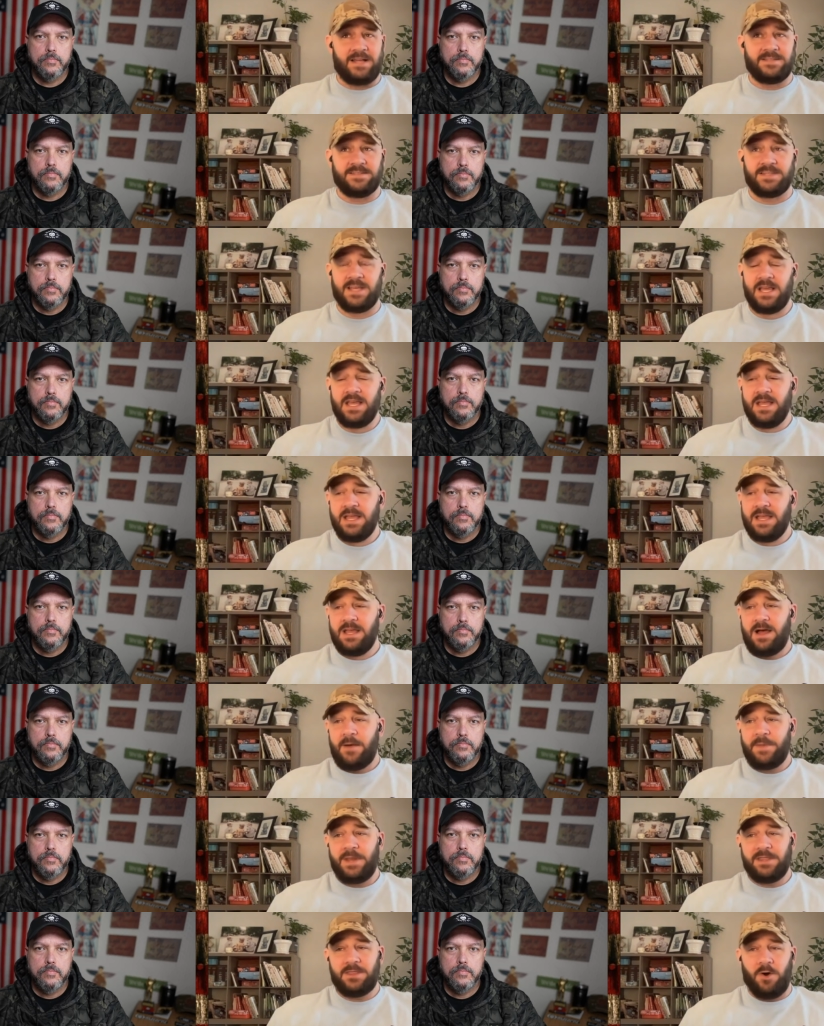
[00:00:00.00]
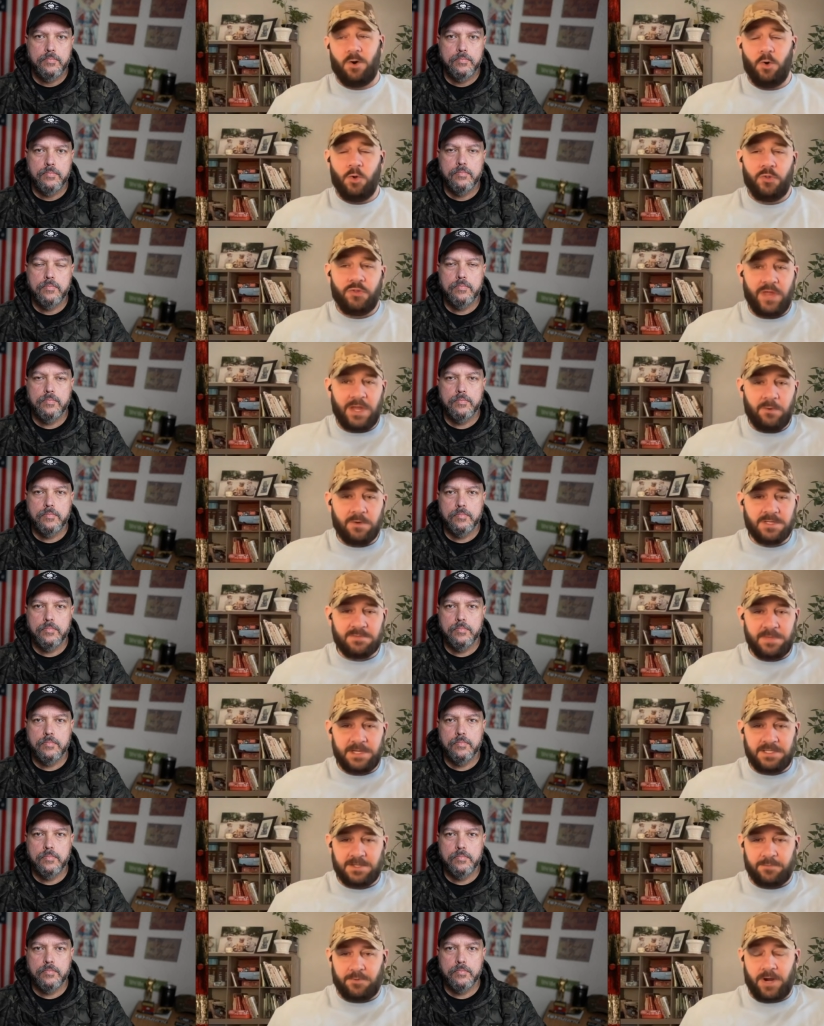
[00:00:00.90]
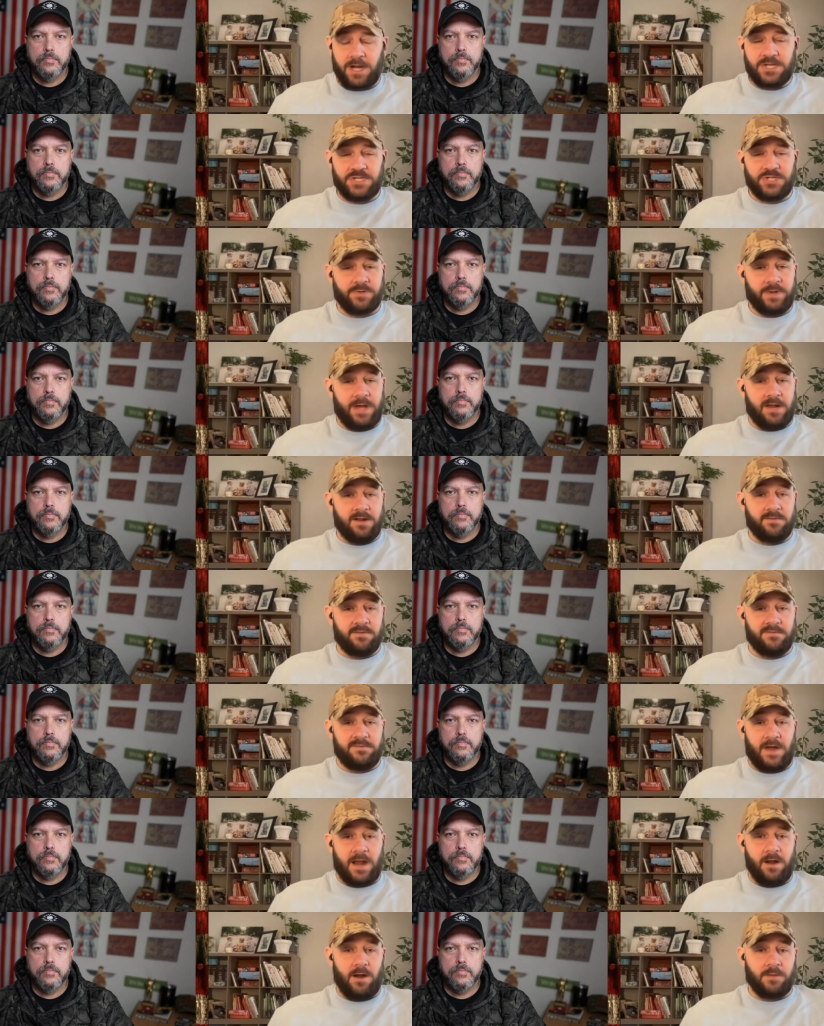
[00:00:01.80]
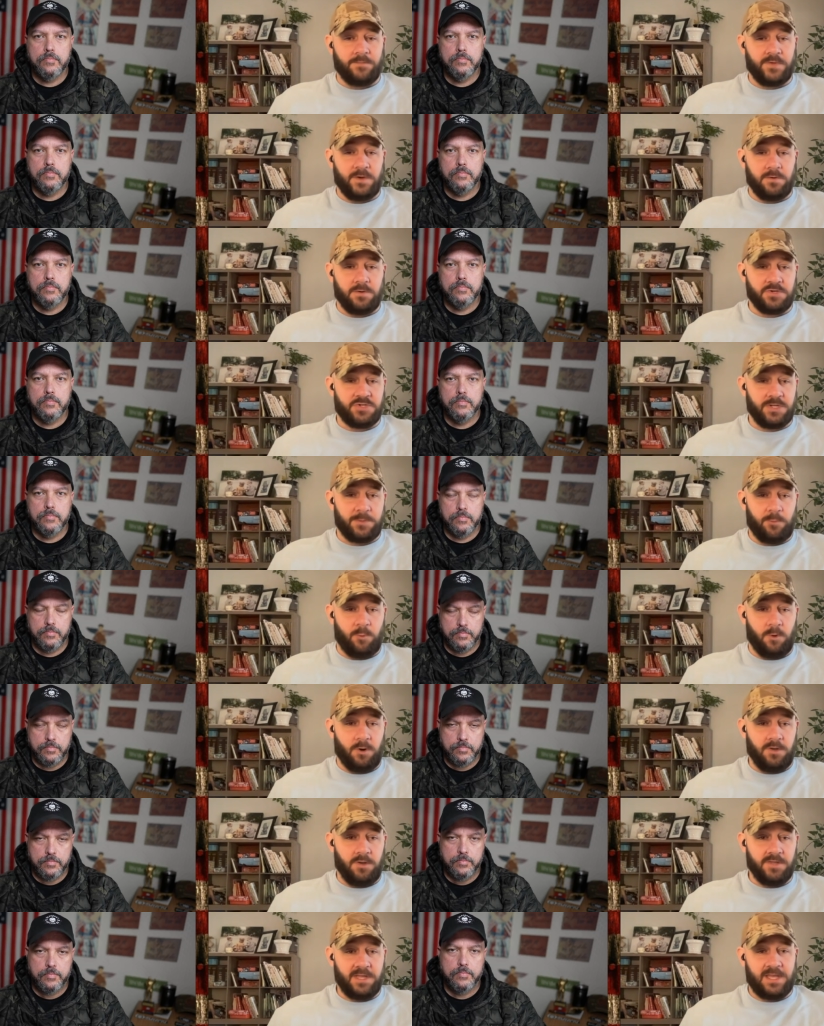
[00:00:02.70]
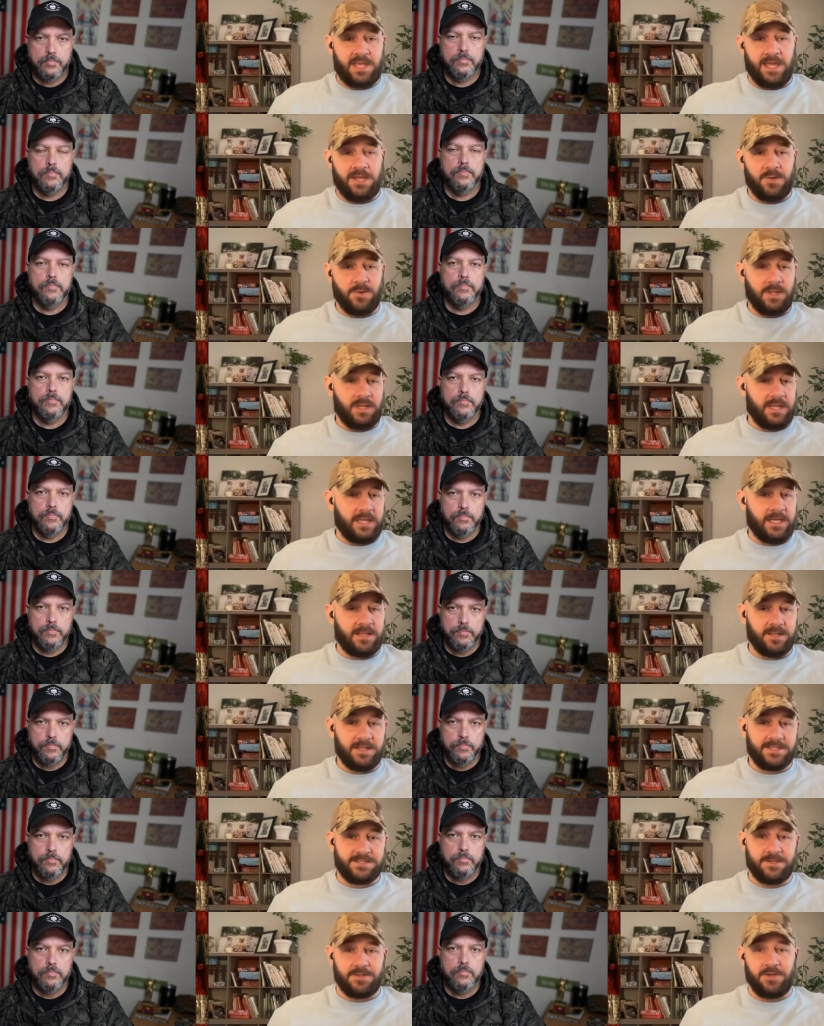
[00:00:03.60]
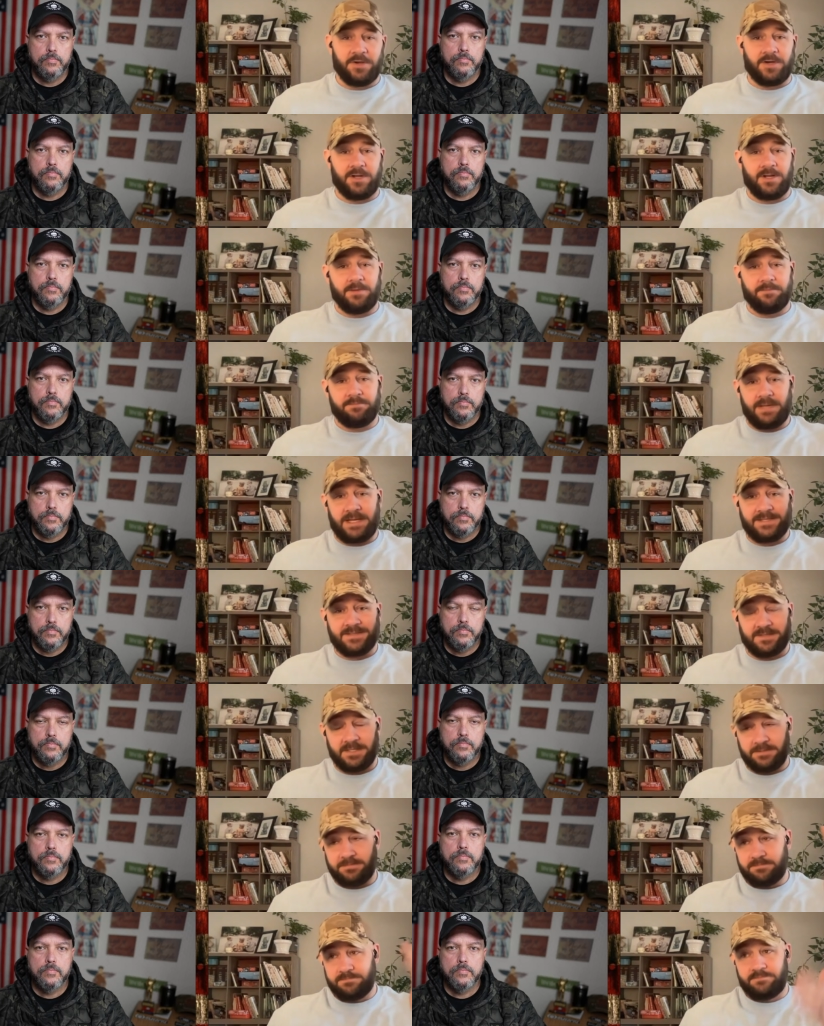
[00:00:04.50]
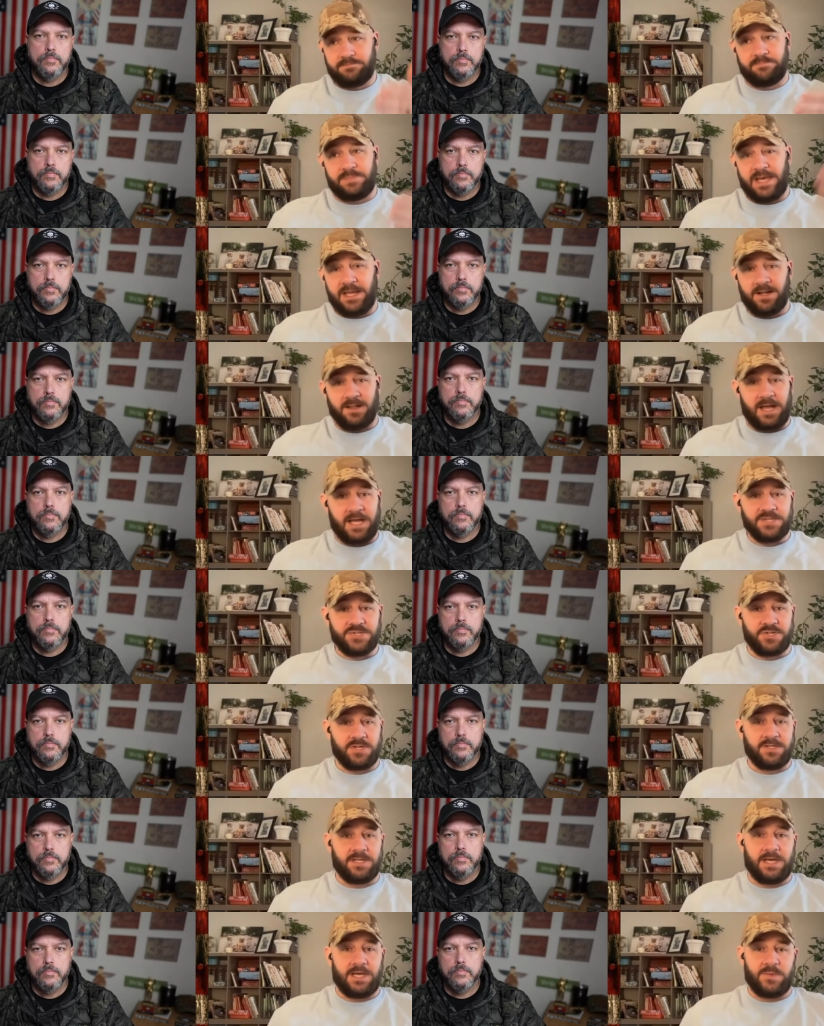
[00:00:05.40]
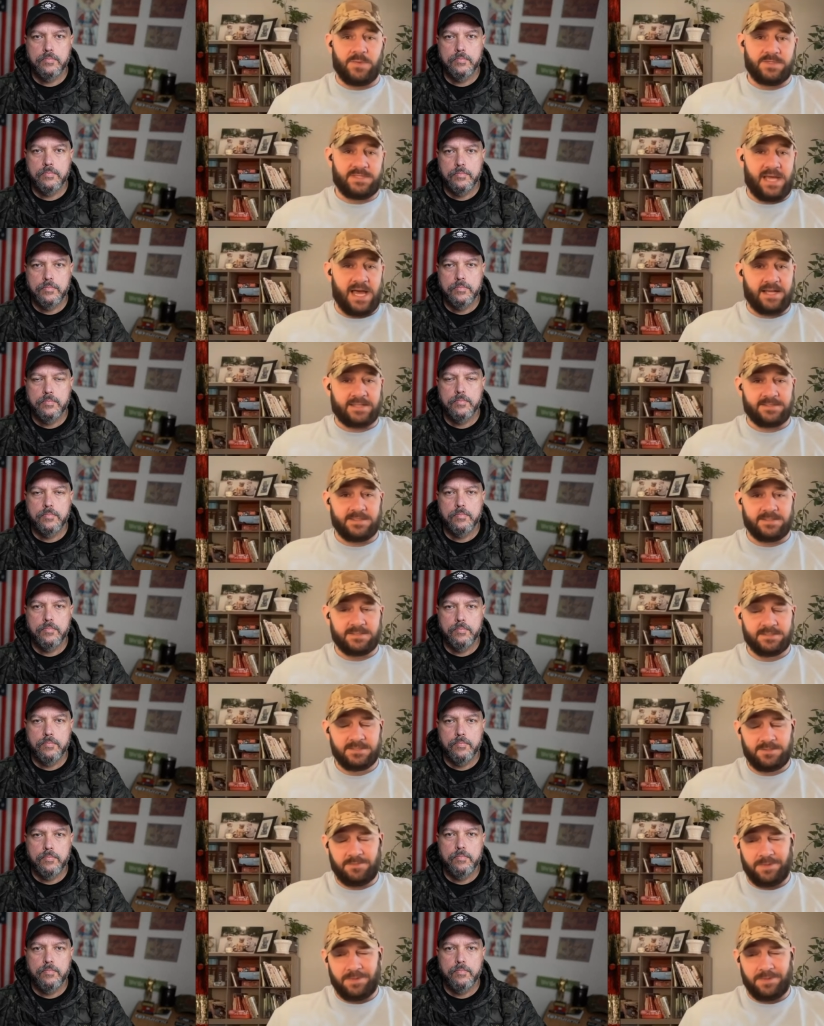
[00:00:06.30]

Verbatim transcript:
Speaker 1: fines. I mean, the whole thing was meant to price you out of the firearms ownership world. They can't do it legally, so they're going to basically penalize you to death with taxes.